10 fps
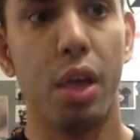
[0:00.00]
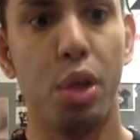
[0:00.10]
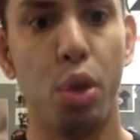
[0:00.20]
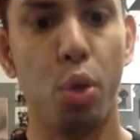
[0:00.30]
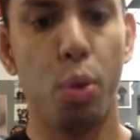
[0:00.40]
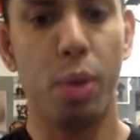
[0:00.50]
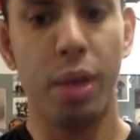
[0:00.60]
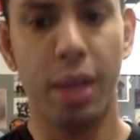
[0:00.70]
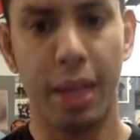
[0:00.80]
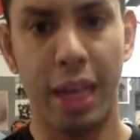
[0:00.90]
You
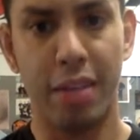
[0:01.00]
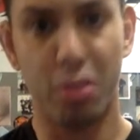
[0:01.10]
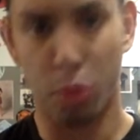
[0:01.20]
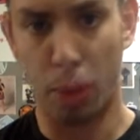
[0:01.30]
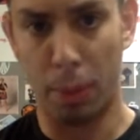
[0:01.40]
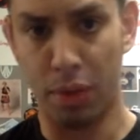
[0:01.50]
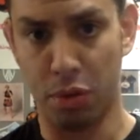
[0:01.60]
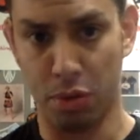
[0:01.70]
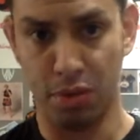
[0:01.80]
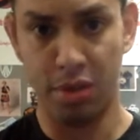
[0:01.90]
get sore
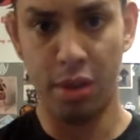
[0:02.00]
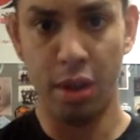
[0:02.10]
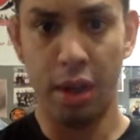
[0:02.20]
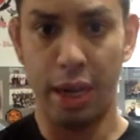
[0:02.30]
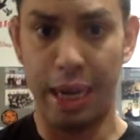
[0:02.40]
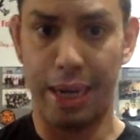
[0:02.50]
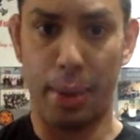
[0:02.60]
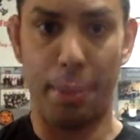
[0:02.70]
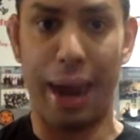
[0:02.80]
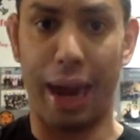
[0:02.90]
muscles in your
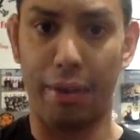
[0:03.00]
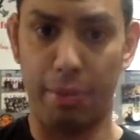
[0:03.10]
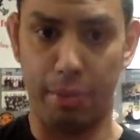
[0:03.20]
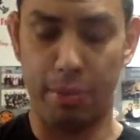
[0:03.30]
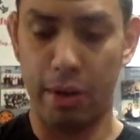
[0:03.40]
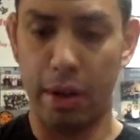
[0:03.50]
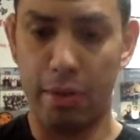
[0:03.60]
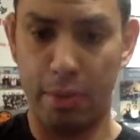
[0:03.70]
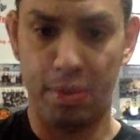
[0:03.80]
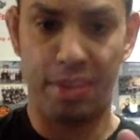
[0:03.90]
back
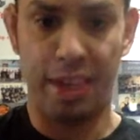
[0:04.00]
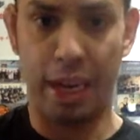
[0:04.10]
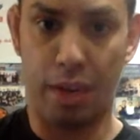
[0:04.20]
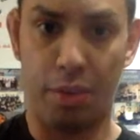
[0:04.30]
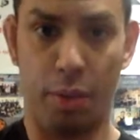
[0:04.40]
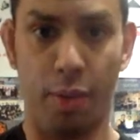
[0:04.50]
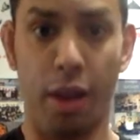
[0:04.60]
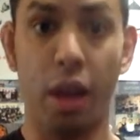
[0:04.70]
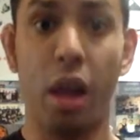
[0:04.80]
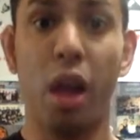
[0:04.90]
from sitting too
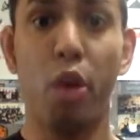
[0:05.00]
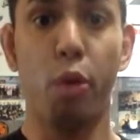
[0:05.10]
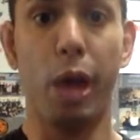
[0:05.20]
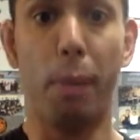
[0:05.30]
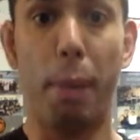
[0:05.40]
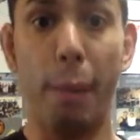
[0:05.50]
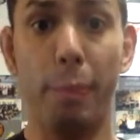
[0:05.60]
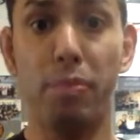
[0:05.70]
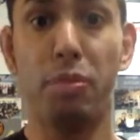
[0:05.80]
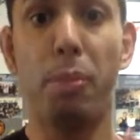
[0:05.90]
long. You have
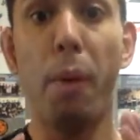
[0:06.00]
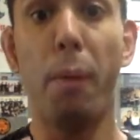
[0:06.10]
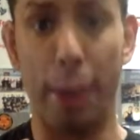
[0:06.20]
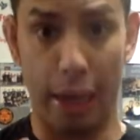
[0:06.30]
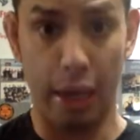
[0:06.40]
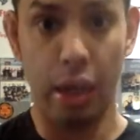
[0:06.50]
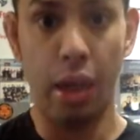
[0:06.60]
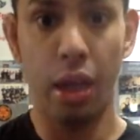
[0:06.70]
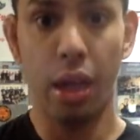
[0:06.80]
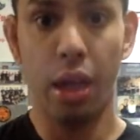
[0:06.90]
problems pooping
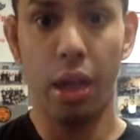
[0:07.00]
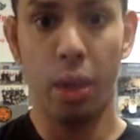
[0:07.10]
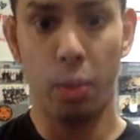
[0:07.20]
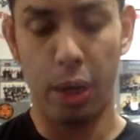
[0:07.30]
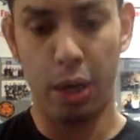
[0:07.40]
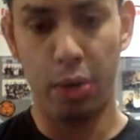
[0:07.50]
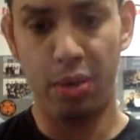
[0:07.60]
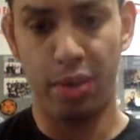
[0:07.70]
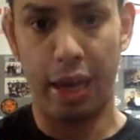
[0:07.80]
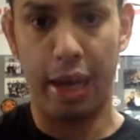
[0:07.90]
when you
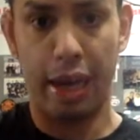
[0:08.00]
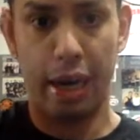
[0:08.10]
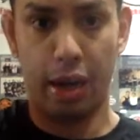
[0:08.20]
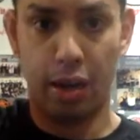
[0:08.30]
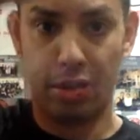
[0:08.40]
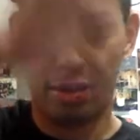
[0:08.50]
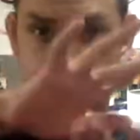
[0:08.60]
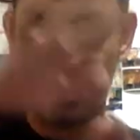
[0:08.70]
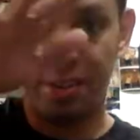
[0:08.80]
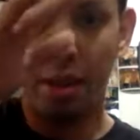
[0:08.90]
sit in a
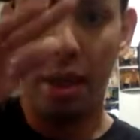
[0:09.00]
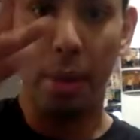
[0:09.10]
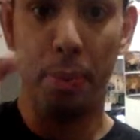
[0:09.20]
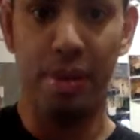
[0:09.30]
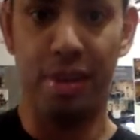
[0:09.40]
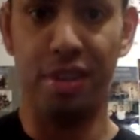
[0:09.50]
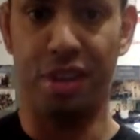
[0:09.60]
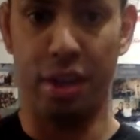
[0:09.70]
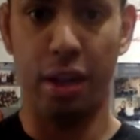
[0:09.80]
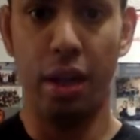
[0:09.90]
scrunched
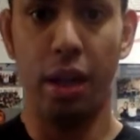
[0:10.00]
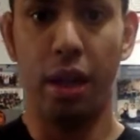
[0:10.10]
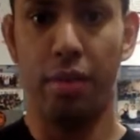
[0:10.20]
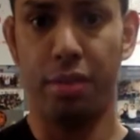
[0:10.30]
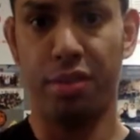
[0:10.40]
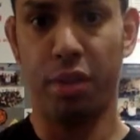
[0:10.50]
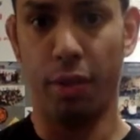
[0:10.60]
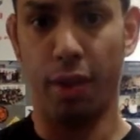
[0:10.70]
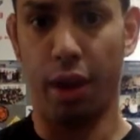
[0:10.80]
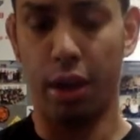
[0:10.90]
position for so
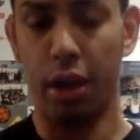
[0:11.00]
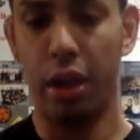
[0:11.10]
long.